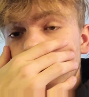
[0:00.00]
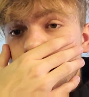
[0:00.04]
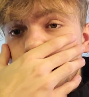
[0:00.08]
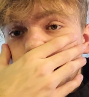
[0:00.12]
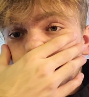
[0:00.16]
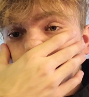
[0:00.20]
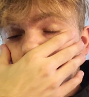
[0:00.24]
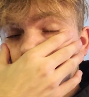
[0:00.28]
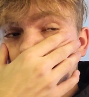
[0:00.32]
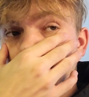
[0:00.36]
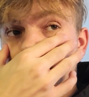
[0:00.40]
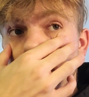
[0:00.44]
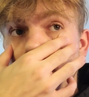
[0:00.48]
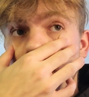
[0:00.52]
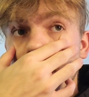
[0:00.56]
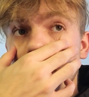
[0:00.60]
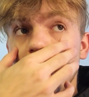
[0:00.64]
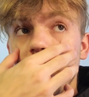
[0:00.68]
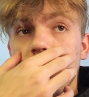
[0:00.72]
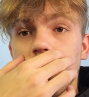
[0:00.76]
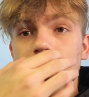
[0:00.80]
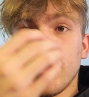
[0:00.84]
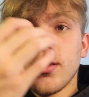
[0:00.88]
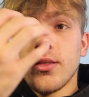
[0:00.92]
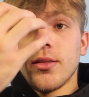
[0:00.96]
that's
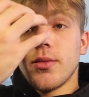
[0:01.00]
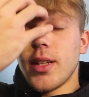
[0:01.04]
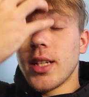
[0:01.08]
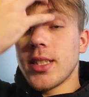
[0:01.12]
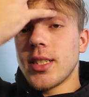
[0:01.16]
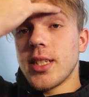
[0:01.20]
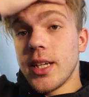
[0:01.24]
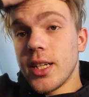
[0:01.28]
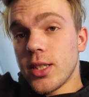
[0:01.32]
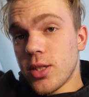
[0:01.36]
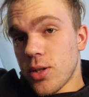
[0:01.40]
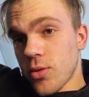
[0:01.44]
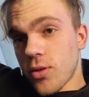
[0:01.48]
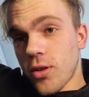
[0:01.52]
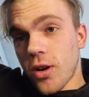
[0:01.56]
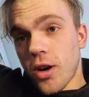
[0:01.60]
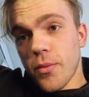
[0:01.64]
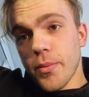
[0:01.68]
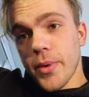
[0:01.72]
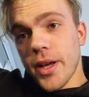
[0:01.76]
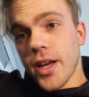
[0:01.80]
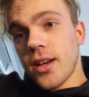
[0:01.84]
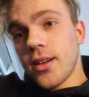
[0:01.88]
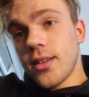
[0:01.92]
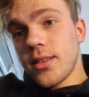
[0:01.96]
an intro call,
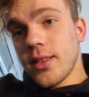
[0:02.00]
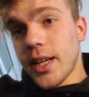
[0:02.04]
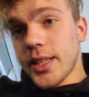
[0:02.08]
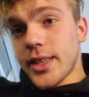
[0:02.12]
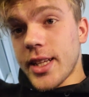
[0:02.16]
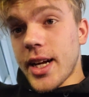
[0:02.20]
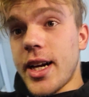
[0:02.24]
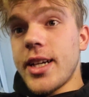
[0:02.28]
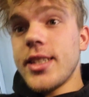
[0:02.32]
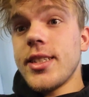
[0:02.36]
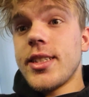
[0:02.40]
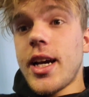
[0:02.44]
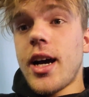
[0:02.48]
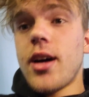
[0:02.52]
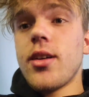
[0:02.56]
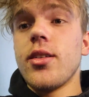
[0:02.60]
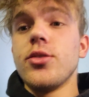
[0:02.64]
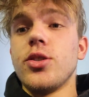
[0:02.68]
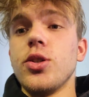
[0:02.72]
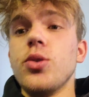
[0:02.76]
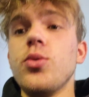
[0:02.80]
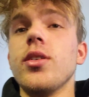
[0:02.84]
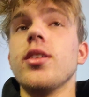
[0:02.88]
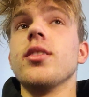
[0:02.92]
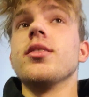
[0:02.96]
man. Like that is how to
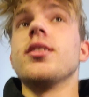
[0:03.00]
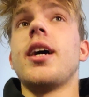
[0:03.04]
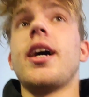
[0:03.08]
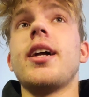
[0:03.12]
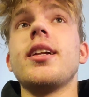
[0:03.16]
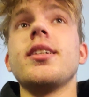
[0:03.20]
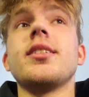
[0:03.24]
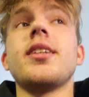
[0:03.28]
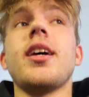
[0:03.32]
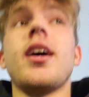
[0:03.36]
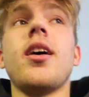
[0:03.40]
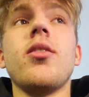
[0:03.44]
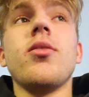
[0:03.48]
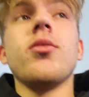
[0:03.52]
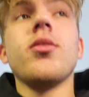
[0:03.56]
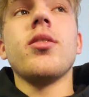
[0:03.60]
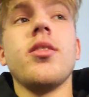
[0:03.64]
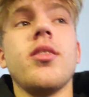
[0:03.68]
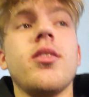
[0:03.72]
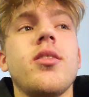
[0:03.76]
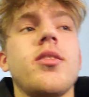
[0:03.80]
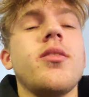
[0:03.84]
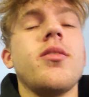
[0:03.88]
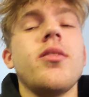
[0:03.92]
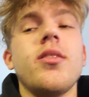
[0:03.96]
do it. That is how
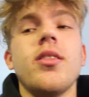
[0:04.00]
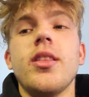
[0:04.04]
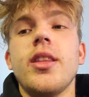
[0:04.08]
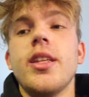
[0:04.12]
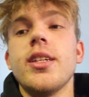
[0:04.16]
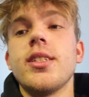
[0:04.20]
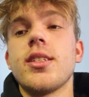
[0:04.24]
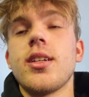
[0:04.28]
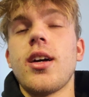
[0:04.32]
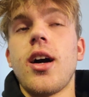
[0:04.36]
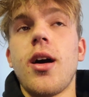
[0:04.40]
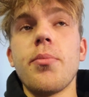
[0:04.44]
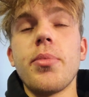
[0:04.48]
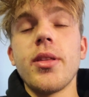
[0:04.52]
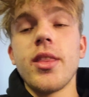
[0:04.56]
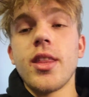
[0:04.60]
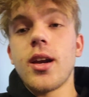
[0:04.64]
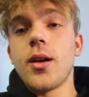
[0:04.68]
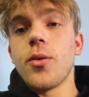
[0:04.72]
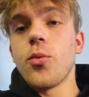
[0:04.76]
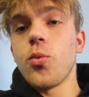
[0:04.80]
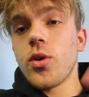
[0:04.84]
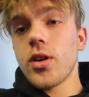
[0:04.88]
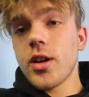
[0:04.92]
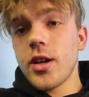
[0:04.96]
this company
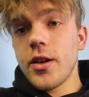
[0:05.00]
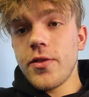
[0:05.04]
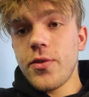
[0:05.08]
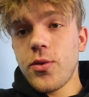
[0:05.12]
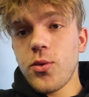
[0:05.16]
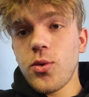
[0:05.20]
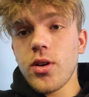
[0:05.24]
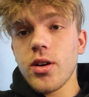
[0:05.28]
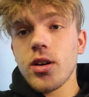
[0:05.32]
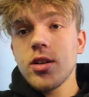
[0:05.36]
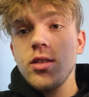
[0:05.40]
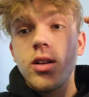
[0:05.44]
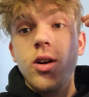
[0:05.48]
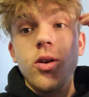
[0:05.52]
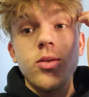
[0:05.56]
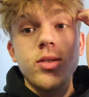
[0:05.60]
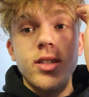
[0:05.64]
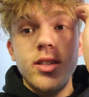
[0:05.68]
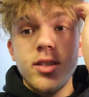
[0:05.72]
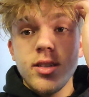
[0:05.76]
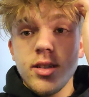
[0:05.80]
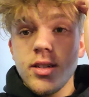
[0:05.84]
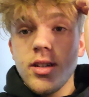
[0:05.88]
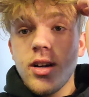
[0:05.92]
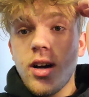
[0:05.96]
that I'm working for
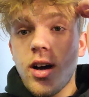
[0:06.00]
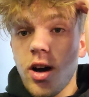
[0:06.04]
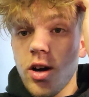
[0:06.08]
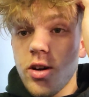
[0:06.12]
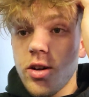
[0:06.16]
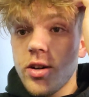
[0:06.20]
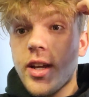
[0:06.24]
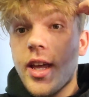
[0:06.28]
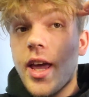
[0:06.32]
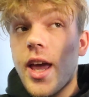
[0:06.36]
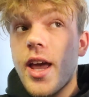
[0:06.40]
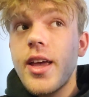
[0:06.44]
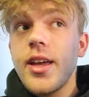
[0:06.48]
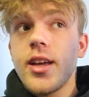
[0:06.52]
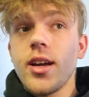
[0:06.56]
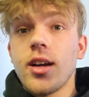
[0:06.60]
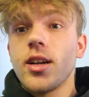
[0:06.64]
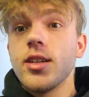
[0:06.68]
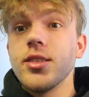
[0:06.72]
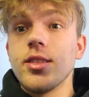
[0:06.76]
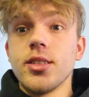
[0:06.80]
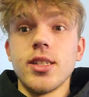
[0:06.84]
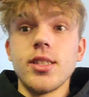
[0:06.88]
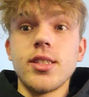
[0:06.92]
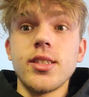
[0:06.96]
closes 100K
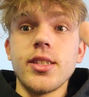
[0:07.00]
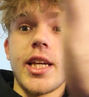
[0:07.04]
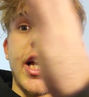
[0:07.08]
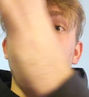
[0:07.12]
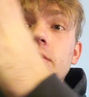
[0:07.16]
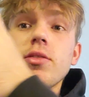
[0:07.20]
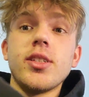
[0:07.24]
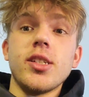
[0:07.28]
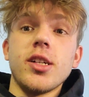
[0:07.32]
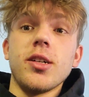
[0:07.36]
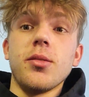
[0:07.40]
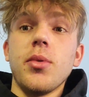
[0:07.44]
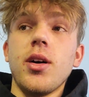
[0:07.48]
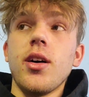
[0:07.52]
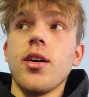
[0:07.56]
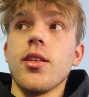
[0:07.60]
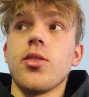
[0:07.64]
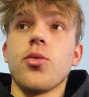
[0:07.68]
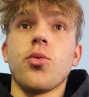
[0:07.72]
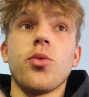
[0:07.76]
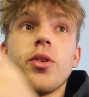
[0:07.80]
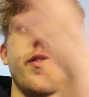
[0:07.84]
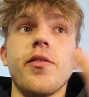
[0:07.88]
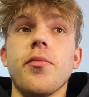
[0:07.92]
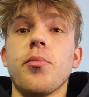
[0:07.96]
consistently every single month,
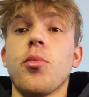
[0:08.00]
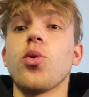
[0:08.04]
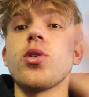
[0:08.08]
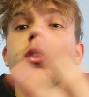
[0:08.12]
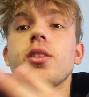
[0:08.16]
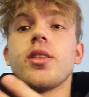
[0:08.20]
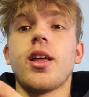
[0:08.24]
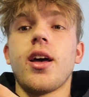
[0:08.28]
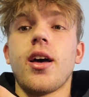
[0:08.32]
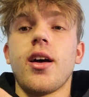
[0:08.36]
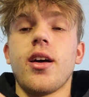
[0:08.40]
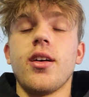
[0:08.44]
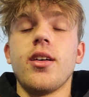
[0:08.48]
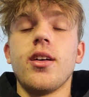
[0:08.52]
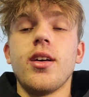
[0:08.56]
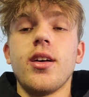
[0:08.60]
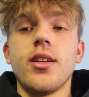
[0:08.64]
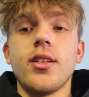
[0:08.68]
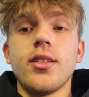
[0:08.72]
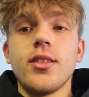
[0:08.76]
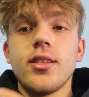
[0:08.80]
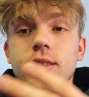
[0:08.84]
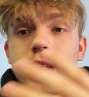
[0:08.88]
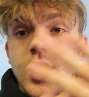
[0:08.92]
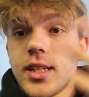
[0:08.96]
or even more than that.
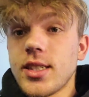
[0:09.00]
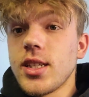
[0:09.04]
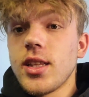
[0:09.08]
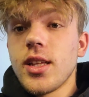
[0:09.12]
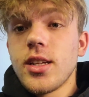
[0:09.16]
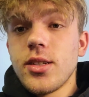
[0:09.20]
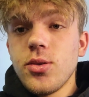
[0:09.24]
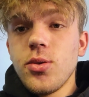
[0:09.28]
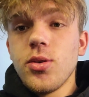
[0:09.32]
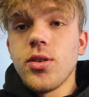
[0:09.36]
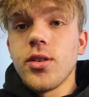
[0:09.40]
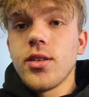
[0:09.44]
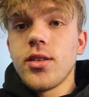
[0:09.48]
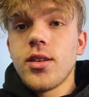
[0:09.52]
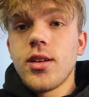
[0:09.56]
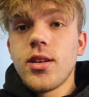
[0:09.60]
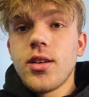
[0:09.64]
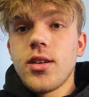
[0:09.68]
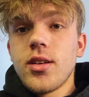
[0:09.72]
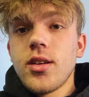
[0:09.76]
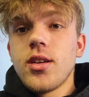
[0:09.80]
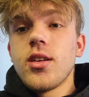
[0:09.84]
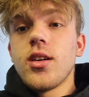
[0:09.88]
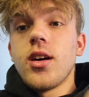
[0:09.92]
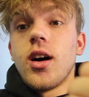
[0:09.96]
That's how they do it.
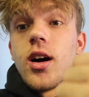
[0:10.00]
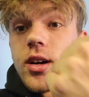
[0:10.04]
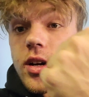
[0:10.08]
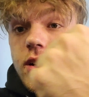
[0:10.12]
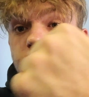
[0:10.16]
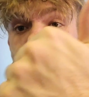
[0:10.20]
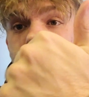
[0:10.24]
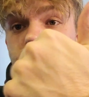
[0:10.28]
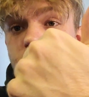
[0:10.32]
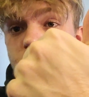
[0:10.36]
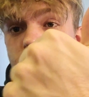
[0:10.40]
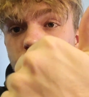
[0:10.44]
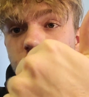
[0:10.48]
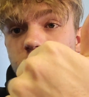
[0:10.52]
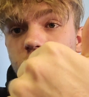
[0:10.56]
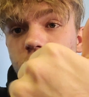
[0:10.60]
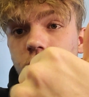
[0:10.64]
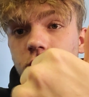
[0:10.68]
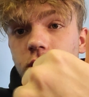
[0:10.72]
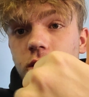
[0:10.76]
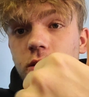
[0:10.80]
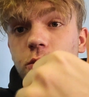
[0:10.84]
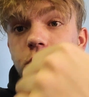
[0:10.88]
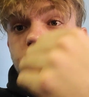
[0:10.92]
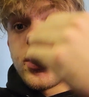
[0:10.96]
A good intro
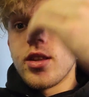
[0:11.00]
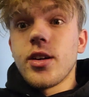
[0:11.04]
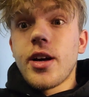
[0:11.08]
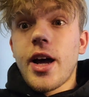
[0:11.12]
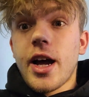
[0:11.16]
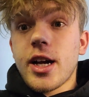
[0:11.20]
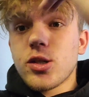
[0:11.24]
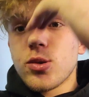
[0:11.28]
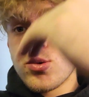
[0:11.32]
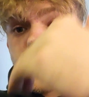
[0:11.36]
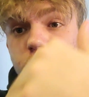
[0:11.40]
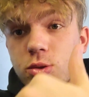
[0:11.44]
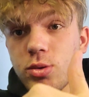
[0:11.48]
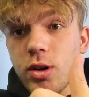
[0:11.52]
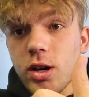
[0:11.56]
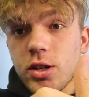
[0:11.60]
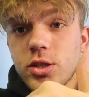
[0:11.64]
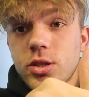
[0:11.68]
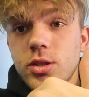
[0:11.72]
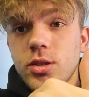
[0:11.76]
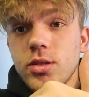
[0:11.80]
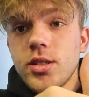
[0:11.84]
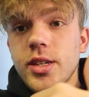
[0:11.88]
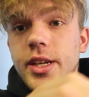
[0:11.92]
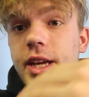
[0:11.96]
call with the actual
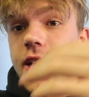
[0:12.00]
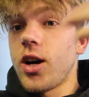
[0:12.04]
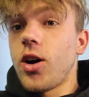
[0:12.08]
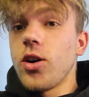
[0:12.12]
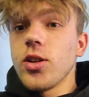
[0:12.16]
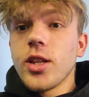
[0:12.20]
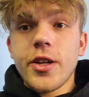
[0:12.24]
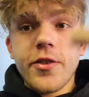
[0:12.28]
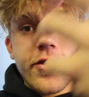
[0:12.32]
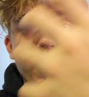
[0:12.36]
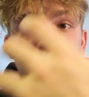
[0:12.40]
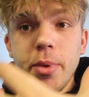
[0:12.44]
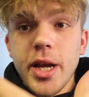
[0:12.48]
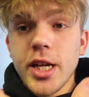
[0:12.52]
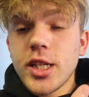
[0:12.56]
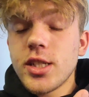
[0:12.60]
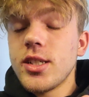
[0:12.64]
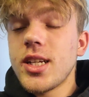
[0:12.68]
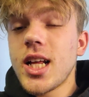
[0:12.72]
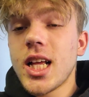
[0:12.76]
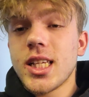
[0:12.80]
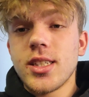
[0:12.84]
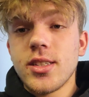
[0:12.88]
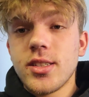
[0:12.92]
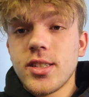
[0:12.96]
structure to get all the
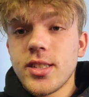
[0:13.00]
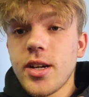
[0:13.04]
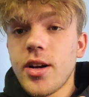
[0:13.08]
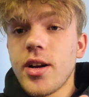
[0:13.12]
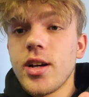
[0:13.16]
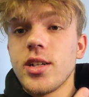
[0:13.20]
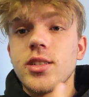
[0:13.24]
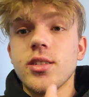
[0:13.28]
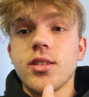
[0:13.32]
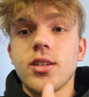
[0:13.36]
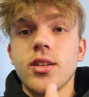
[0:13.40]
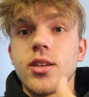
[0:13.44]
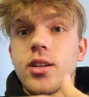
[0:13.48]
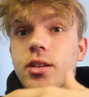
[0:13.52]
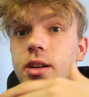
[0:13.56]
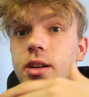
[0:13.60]
information necessary to